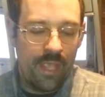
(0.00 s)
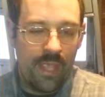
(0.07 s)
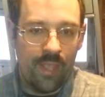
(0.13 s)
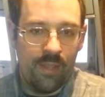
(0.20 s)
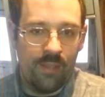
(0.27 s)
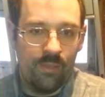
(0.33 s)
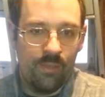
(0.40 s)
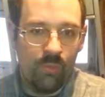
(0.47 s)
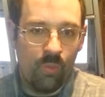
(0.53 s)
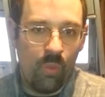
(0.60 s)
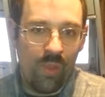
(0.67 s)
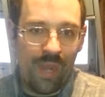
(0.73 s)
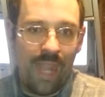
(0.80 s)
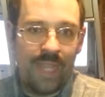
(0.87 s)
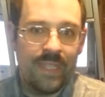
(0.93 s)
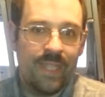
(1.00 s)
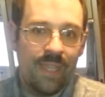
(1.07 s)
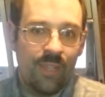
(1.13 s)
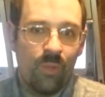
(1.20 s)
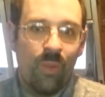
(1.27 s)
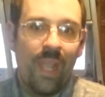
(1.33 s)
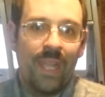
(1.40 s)
and what I
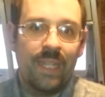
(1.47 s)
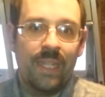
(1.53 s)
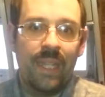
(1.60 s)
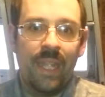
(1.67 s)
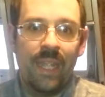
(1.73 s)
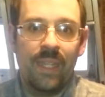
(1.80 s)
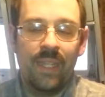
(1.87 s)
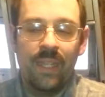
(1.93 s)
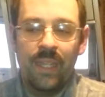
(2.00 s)
take away today